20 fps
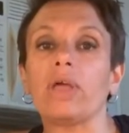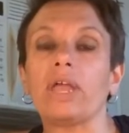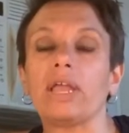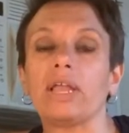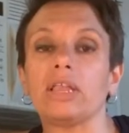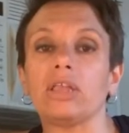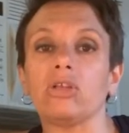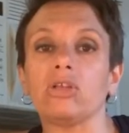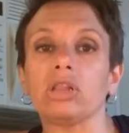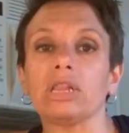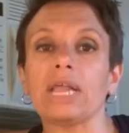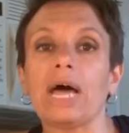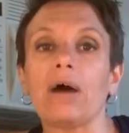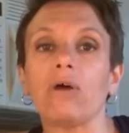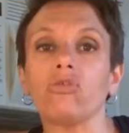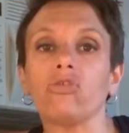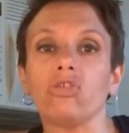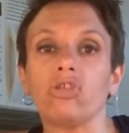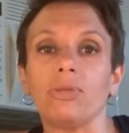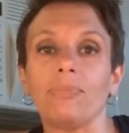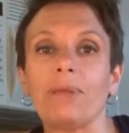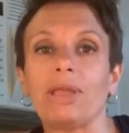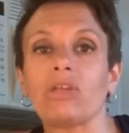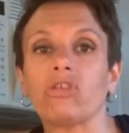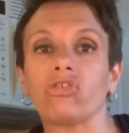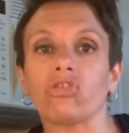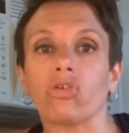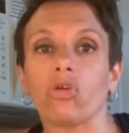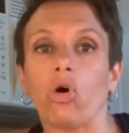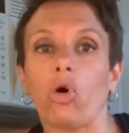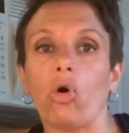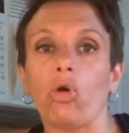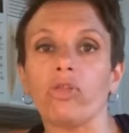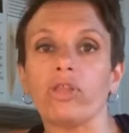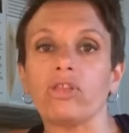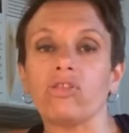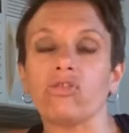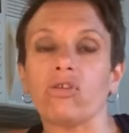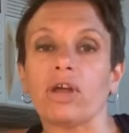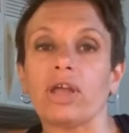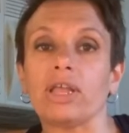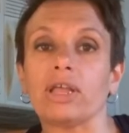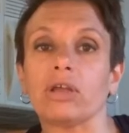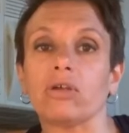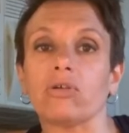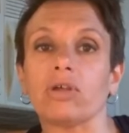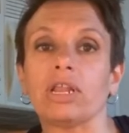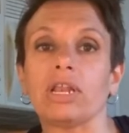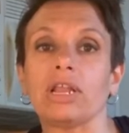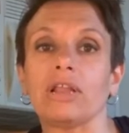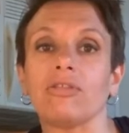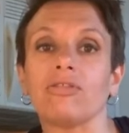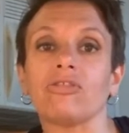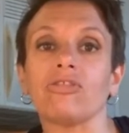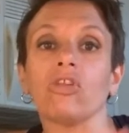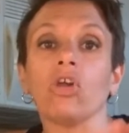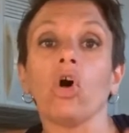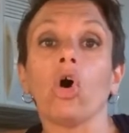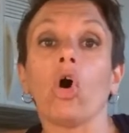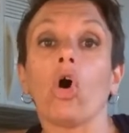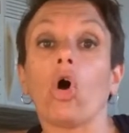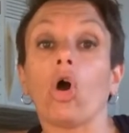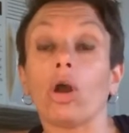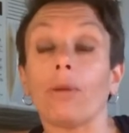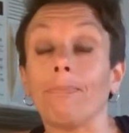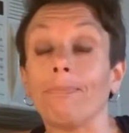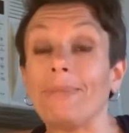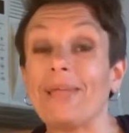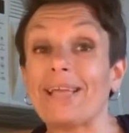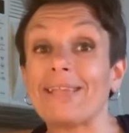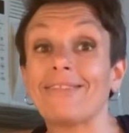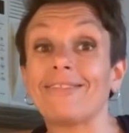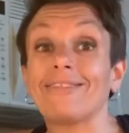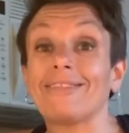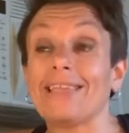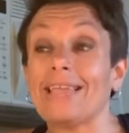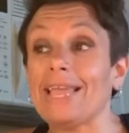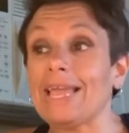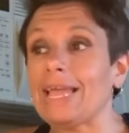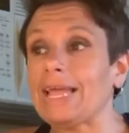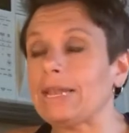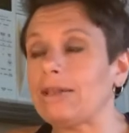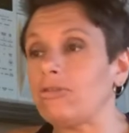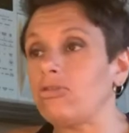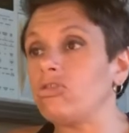It allows you to make sure all the dry ingredients are mixed in.